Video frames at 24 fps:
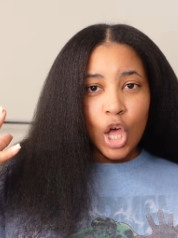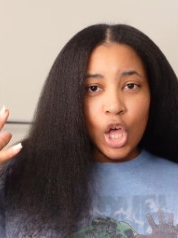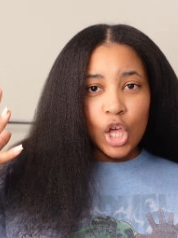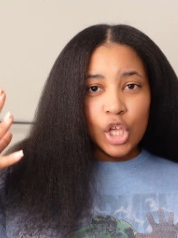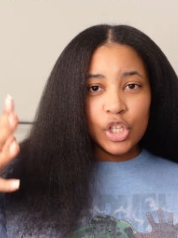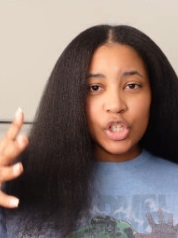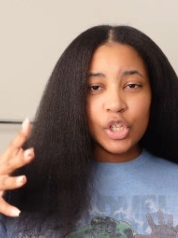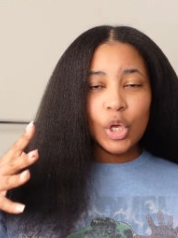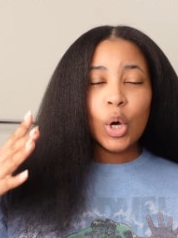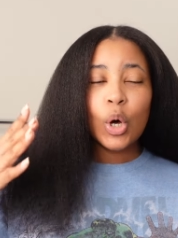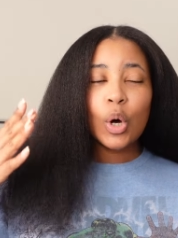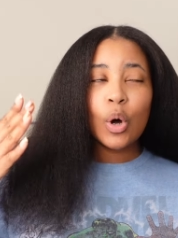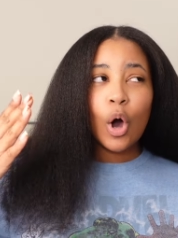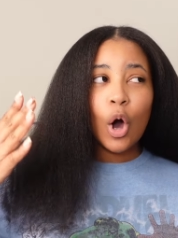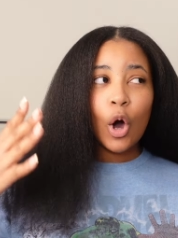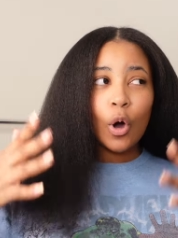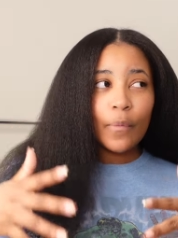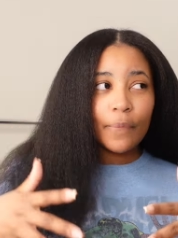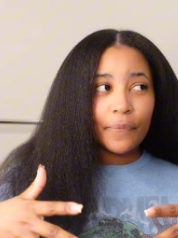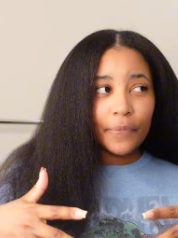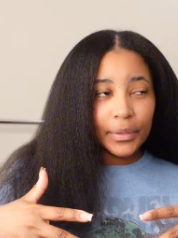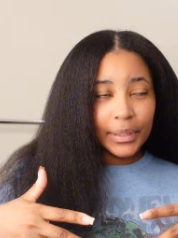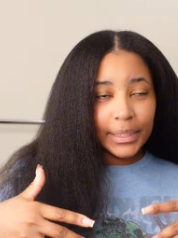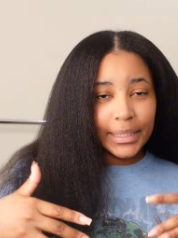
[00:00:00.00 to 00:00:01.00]
so
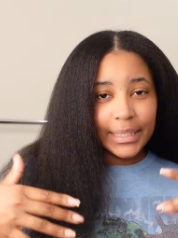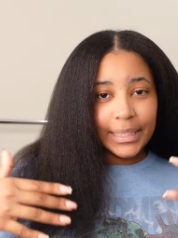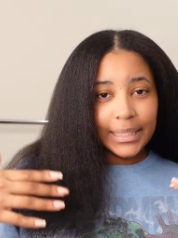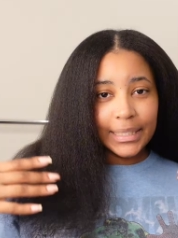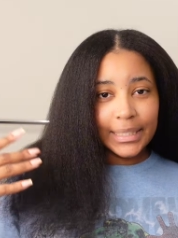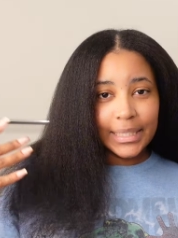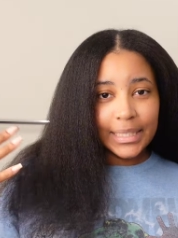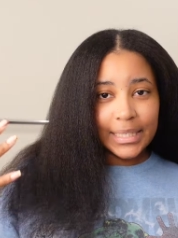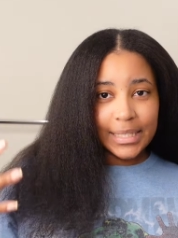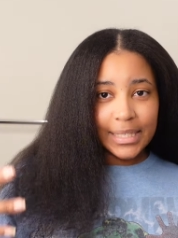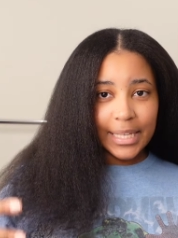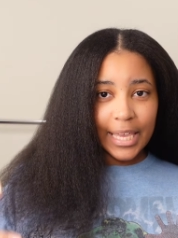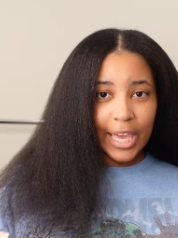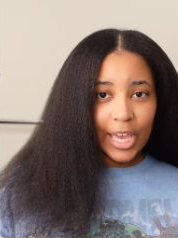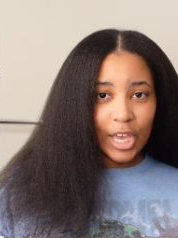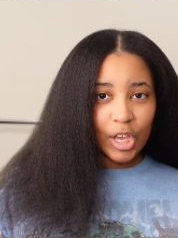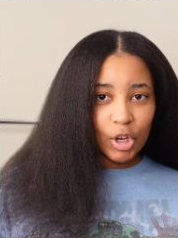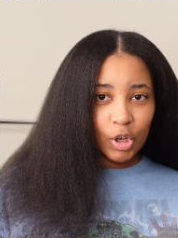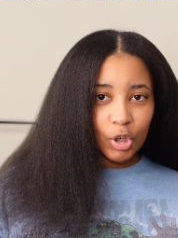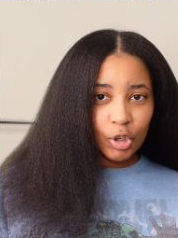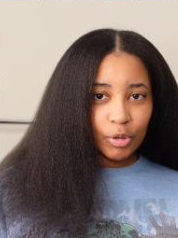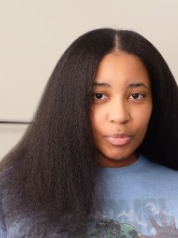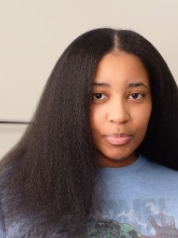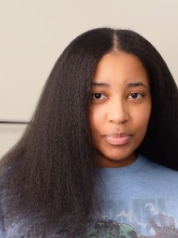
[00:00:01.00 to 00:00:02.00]
hopefully this
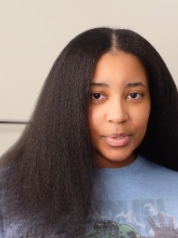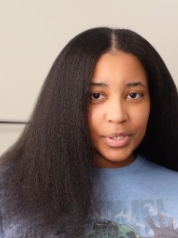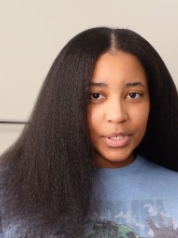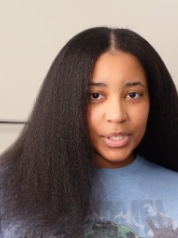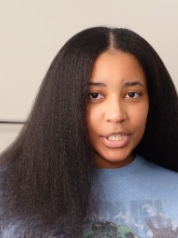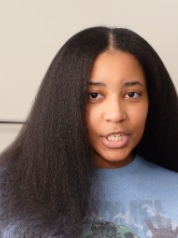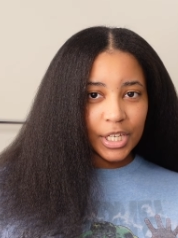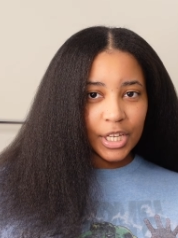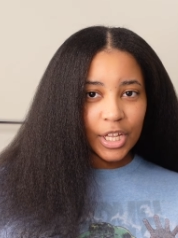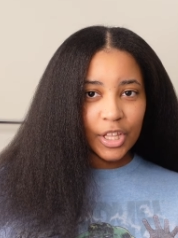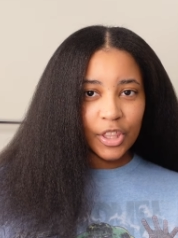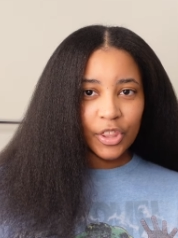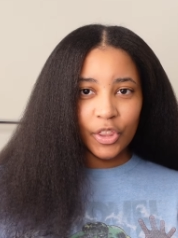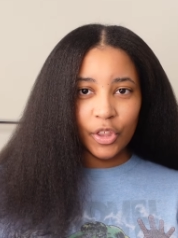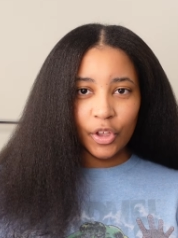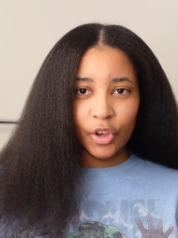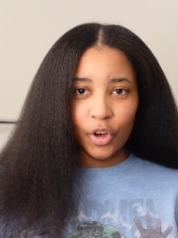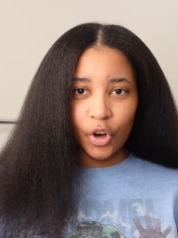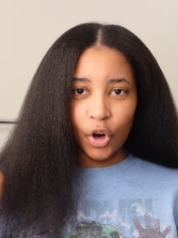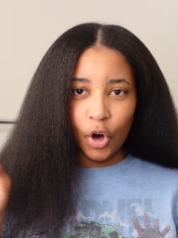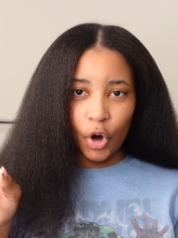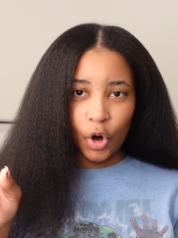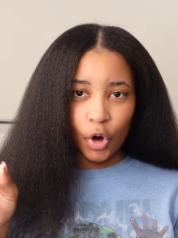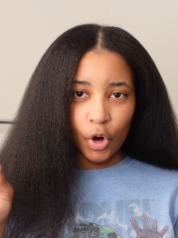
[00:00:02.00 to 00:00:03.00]
helps the
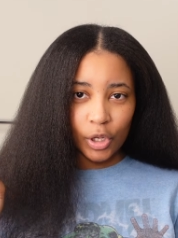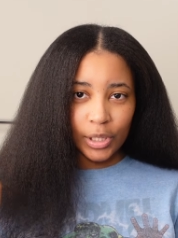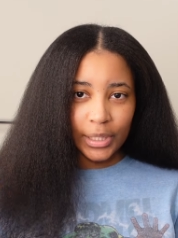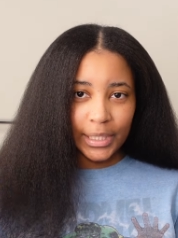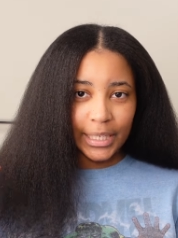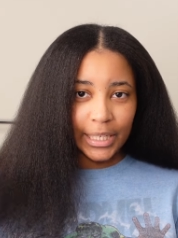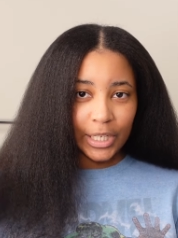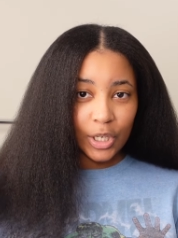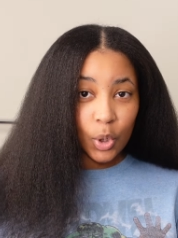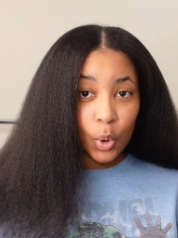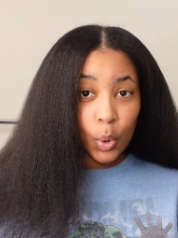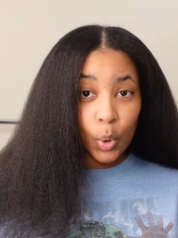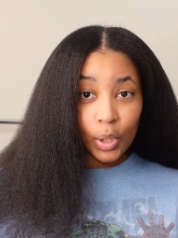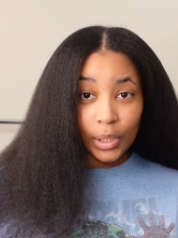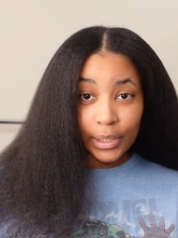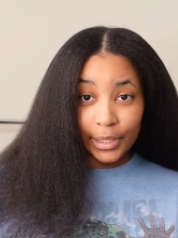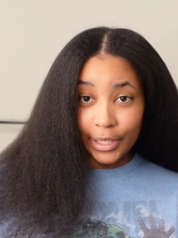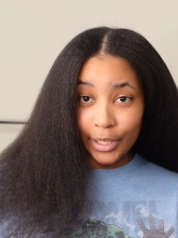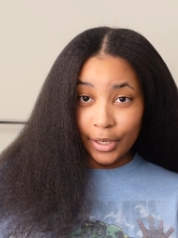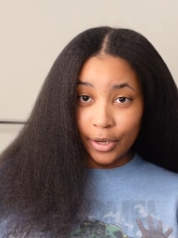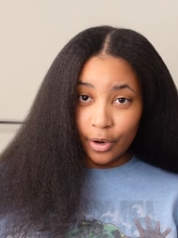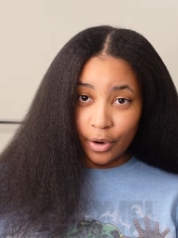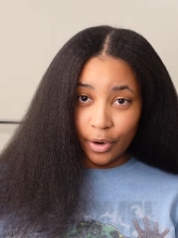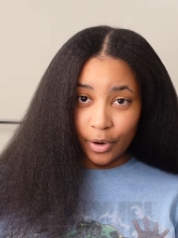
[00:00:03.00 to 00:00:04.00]
curly
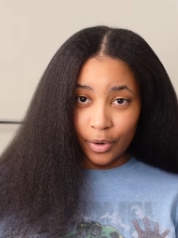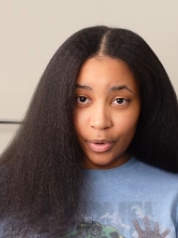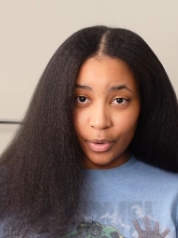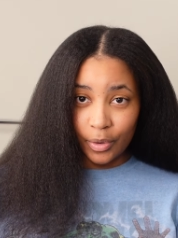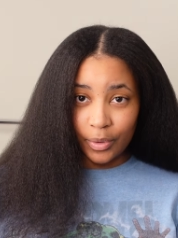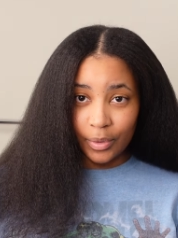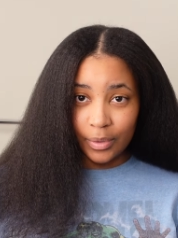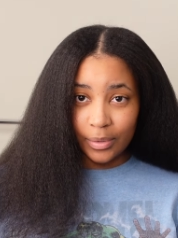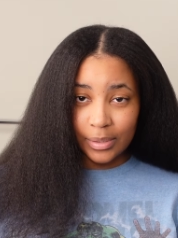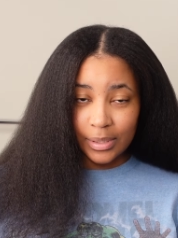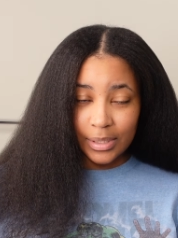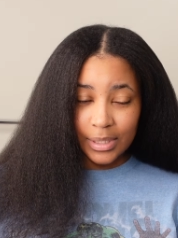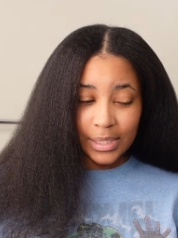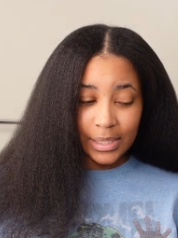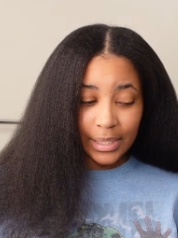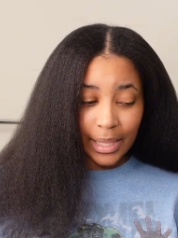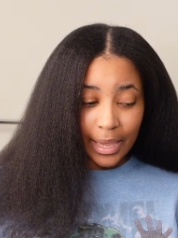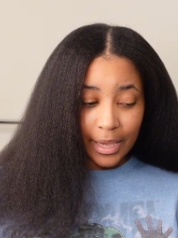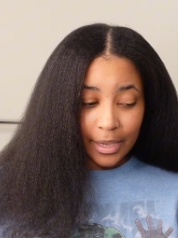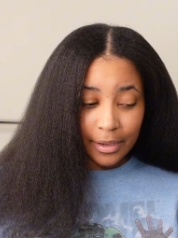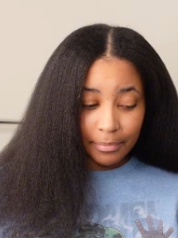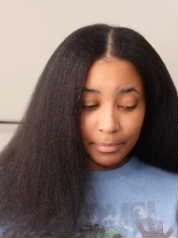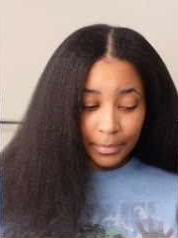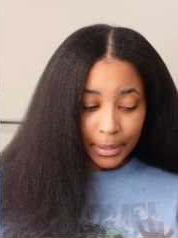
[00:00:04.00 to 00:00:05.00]
coily girls
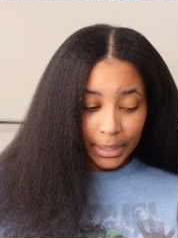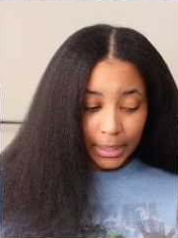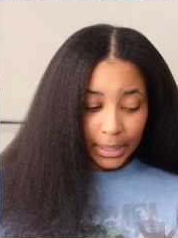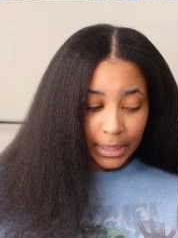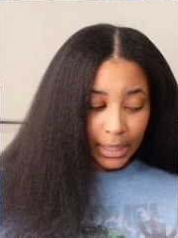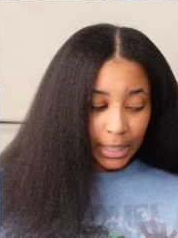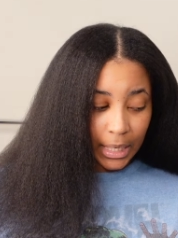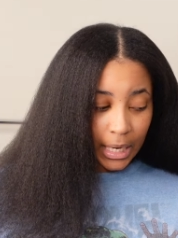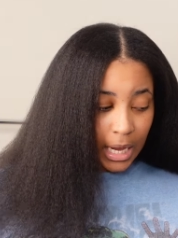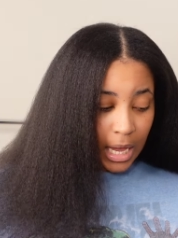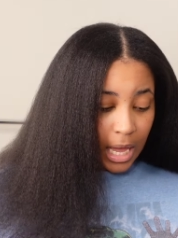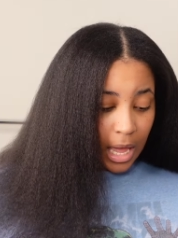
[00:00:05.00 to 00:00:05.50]
like me.